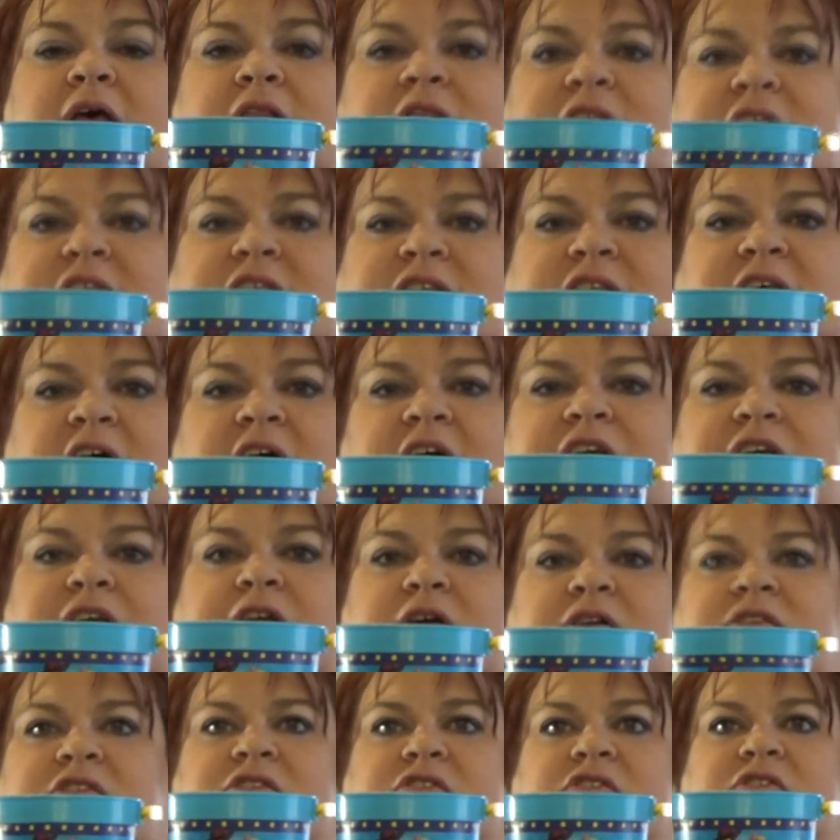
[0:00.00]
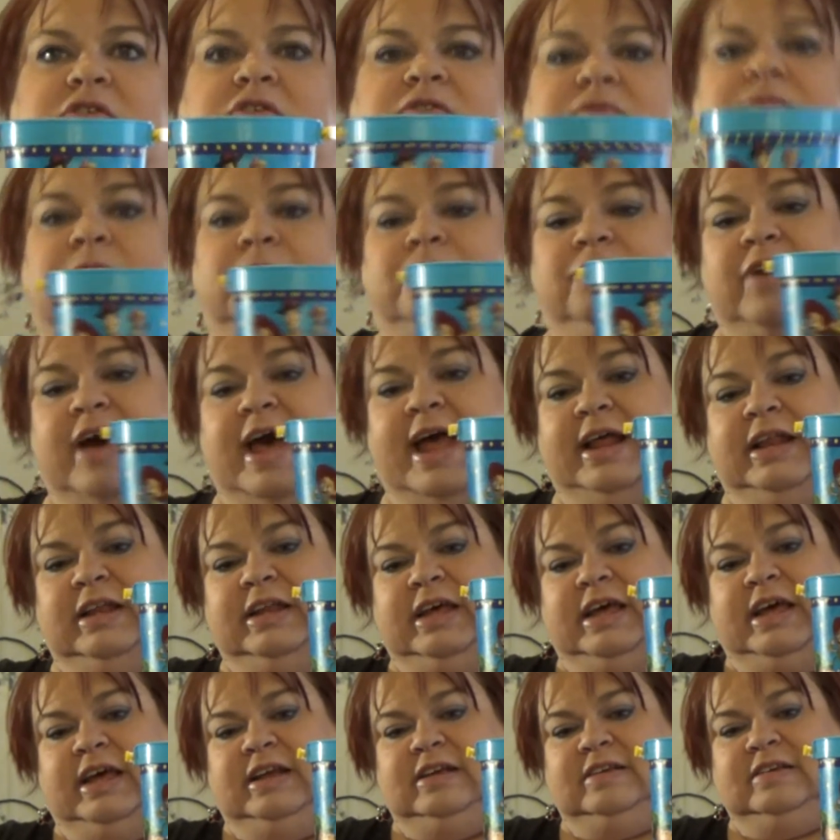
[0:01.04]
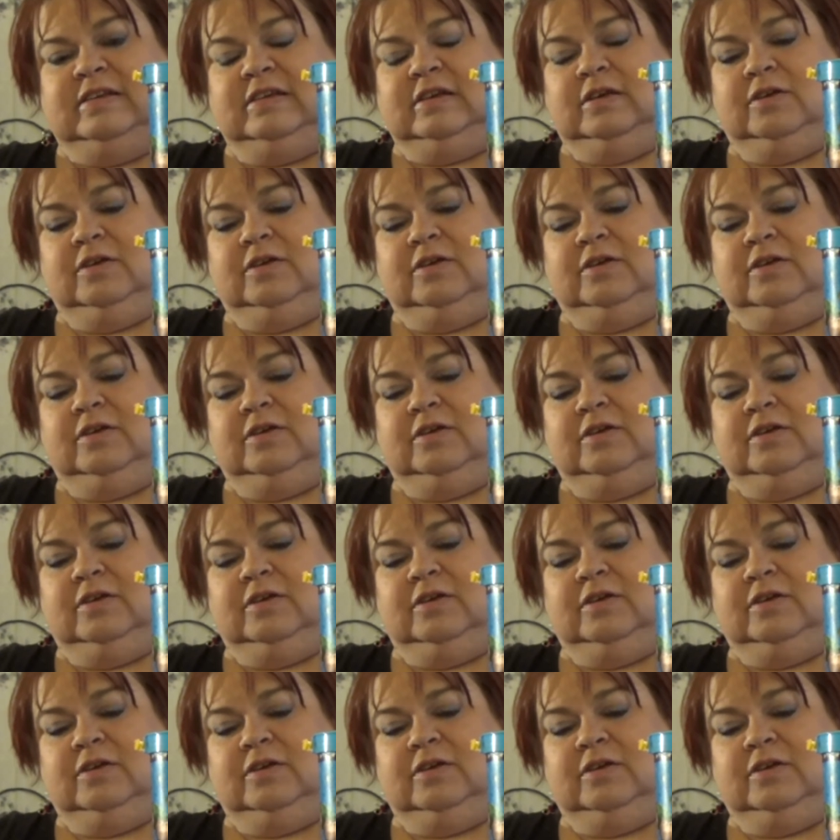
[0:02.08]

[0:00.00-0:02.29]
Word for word: This is how you know it's Violet.